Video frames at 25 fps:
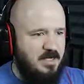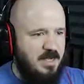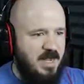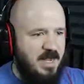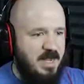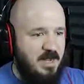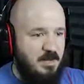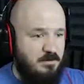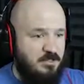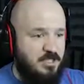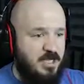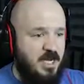
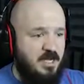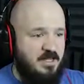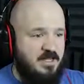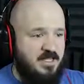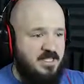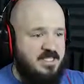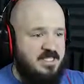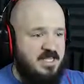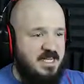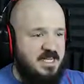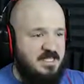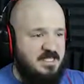I tell
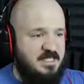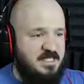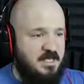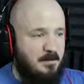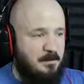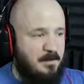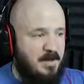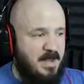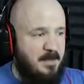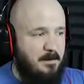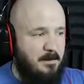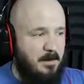these
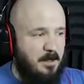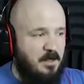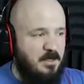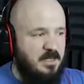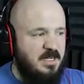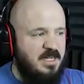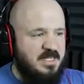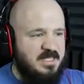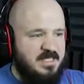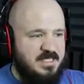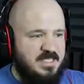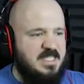innocent people
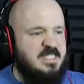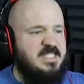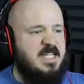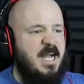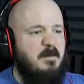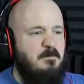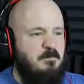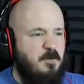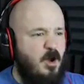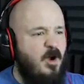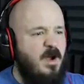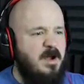to
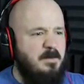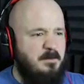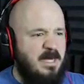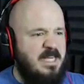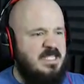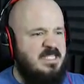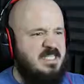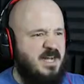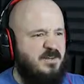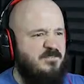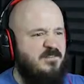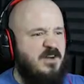stop throwing
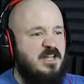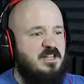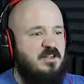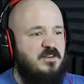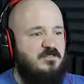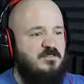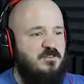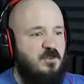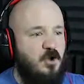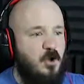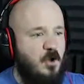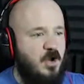myself on the
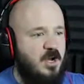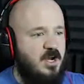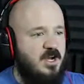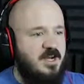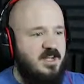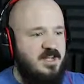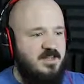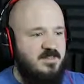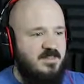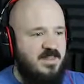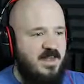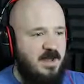floor.
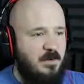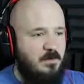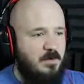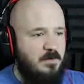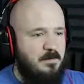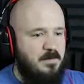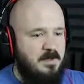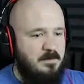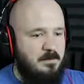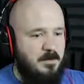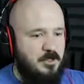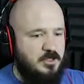That
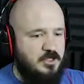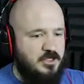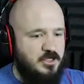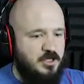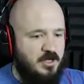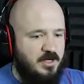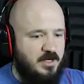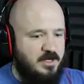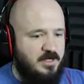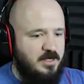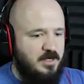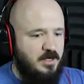would be most
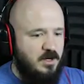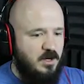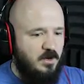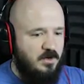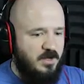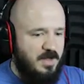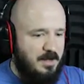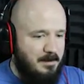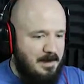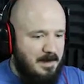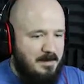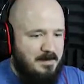good.
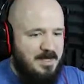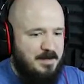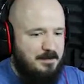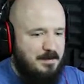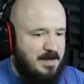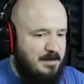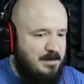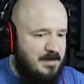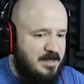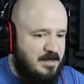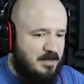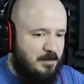Okay, maybe
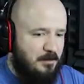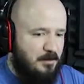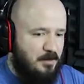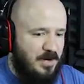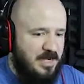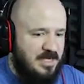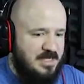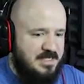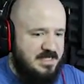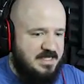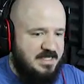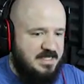maybe the
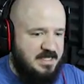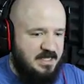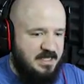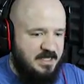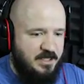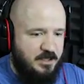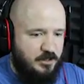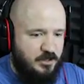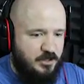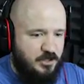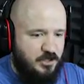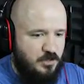price is a
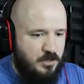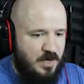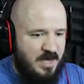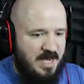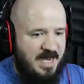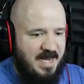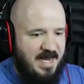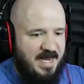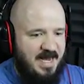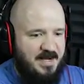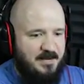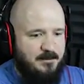little too
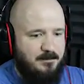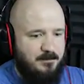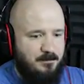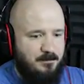high.